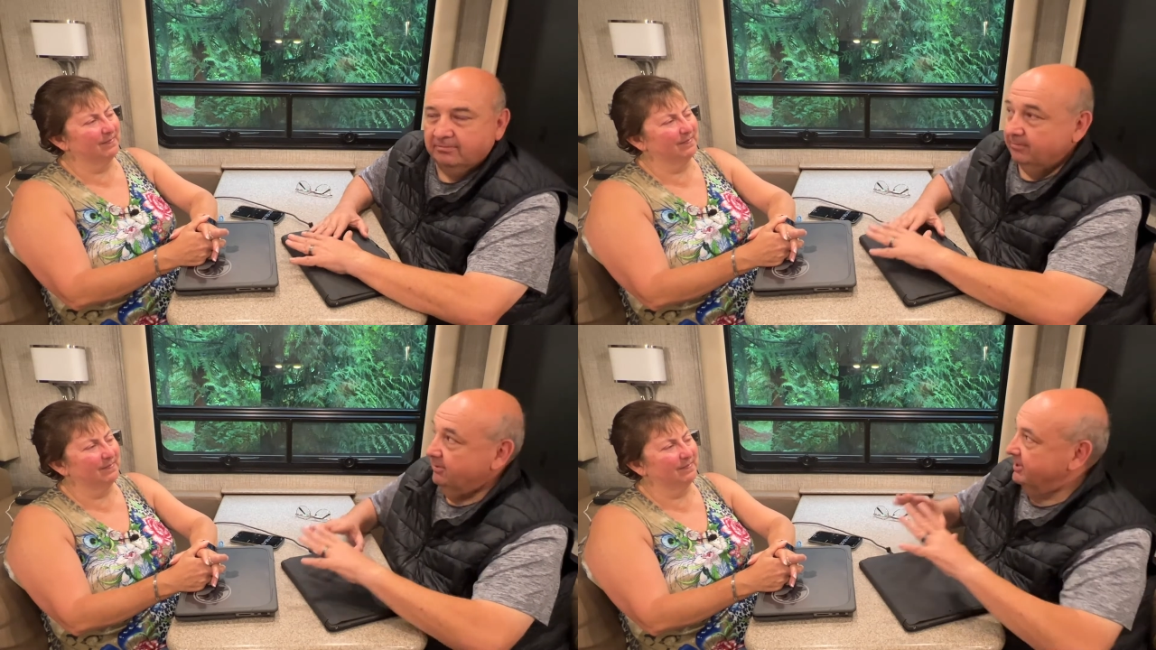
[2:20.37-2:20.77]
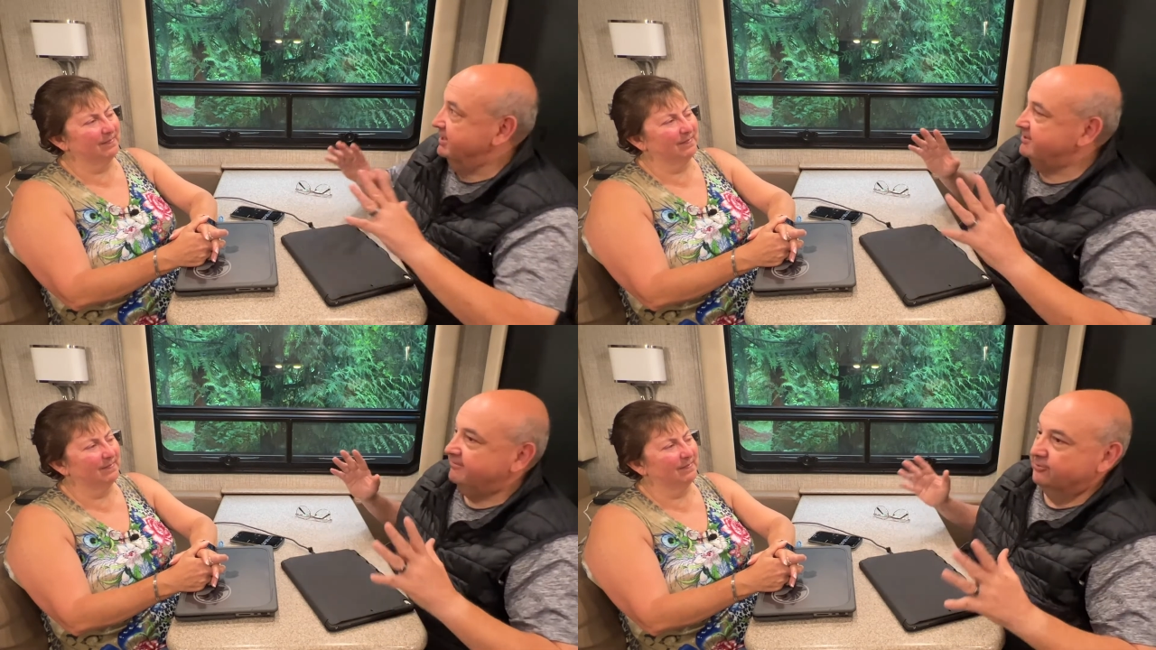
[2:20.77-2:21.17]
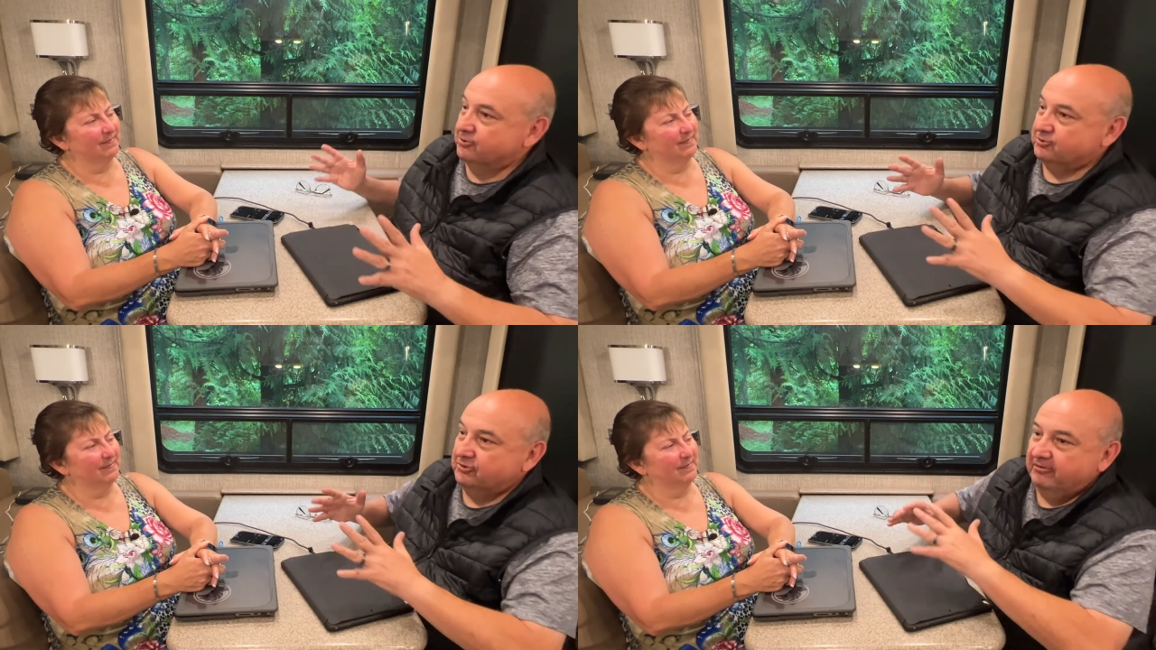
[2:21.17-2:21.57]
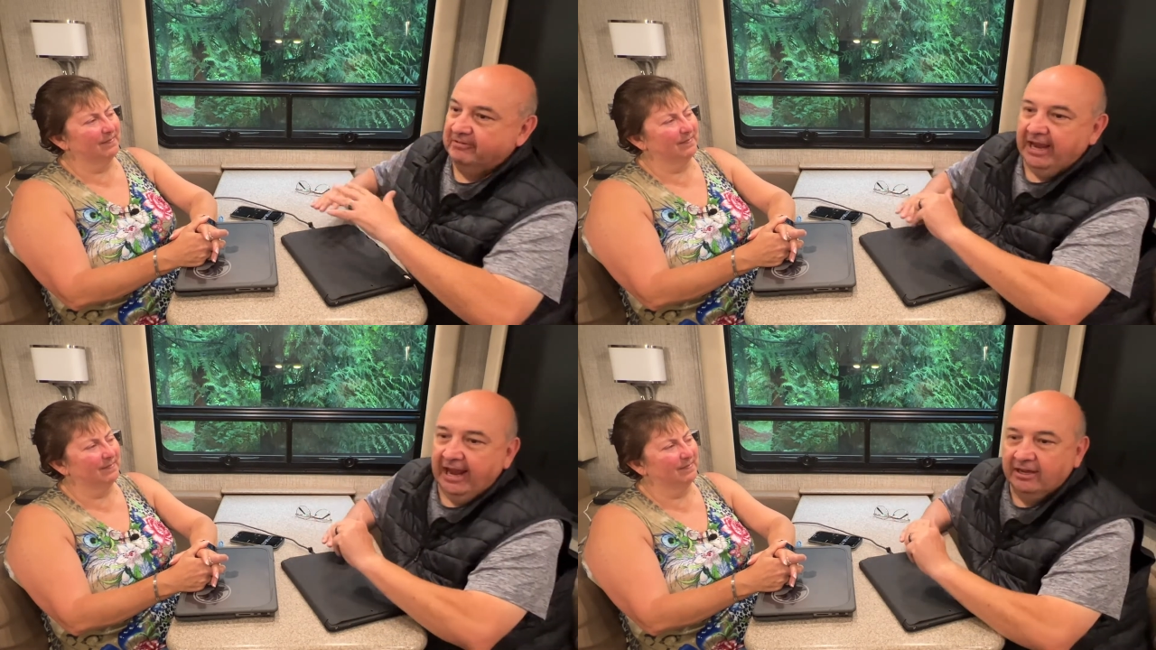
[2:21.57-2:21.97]
Speaker 1: this version of
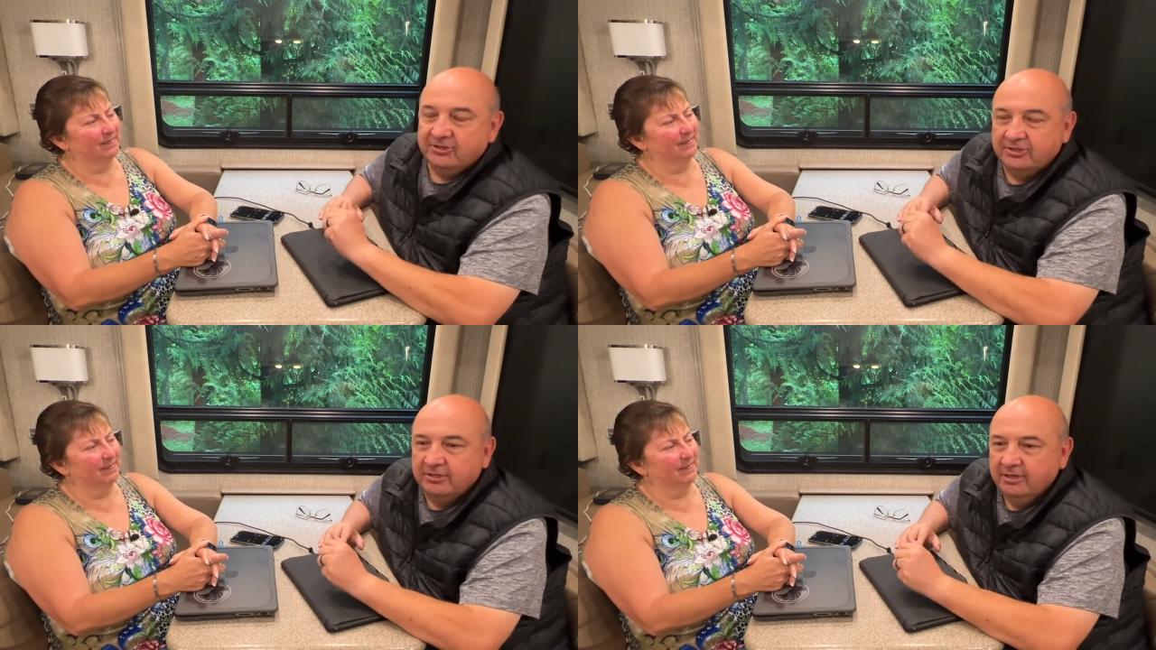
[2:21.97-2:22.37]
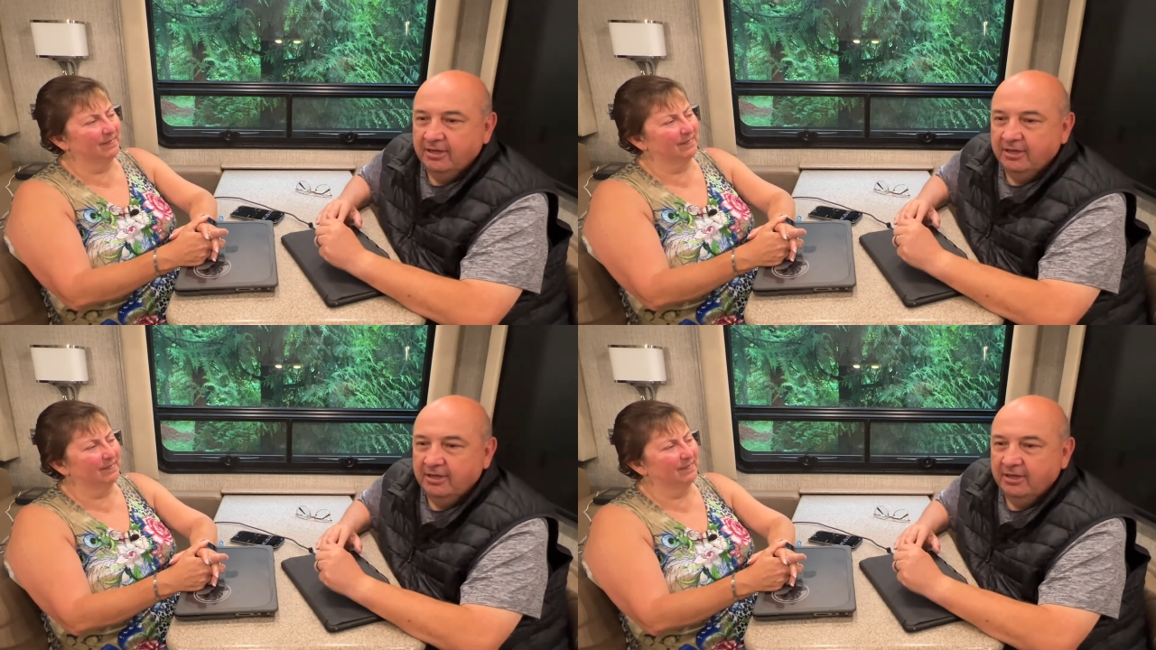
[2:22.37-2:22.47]
Dash